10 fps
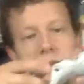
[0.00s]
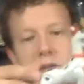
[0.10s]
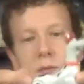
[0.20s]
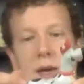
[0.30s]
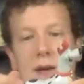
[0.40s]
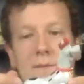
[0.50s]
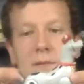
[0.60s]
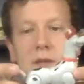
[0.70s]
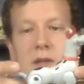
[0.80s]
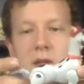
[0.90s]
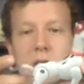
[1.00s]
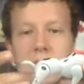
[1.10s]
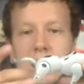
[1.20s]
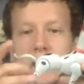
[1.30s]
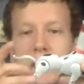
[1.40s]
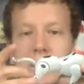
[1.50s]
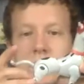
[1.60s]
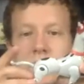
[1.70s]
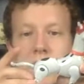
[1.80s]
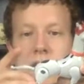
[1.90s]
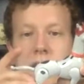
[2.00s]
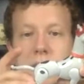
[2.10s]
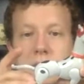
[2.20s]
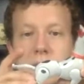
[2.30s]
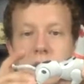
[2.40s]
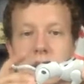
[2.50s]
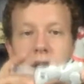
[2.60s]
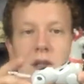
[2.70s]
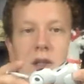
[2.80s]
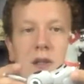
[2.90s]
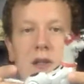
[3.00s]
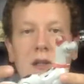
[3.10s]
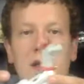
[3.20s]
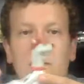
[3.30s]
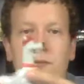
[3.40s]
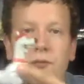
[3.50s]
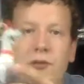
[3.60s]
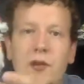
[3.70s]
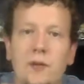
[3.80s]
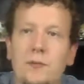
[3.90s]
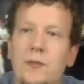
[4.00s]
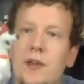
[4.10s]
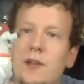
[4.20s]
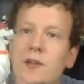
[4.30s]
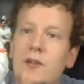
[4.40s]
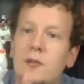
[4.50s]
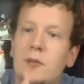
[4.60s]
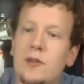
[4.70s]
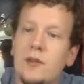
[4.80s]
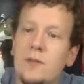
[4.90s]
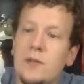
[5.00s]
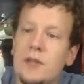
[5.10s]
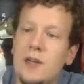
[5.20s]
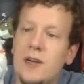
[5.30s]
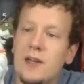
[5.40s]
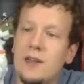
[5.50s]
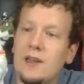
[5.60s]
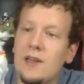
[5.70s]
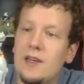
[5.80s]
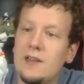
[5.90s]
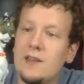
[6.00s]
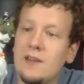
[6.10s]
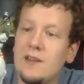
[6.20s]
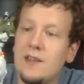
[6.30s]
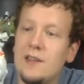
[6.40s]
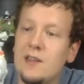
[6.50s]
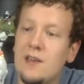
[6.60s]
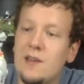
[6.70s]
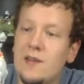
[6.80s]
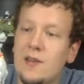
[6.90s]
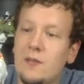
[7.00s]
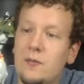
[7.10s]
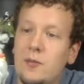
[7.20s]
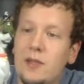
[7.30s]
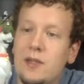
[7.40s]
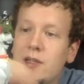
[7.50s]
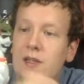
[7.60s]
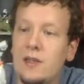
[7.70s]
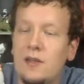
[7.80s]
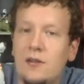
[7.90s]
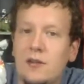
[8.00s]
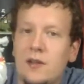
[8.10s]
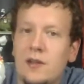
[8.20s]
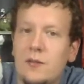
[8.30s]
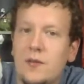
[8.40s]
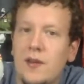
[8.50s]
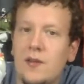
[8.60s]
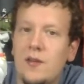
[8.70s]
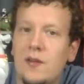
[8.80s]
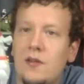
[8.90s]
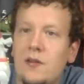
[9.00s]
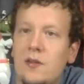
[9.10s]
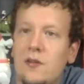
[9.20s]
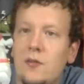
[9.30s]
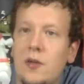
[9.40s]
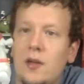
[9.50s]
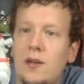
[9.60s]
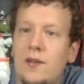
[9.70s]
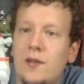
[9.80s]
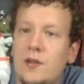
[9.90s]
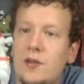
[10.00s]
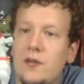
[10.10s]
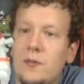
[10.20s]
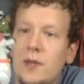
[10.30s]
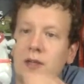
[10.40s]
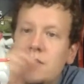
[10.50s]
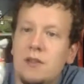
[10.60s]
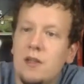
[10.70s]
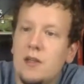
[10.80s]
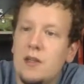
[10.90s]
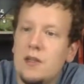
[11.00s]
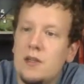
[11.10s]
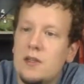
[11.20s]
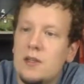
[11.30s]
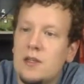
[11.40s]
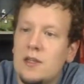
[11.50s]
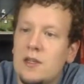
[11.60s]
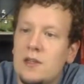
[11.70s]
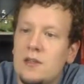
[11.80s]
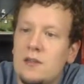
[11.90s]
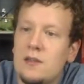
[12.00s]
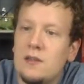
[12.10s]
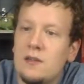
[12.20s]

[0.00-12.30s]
Too bad. I'll have to find out. So that's Scooby-Dum. I like the concept, but again, I don't think it was executed as well as it could have been. And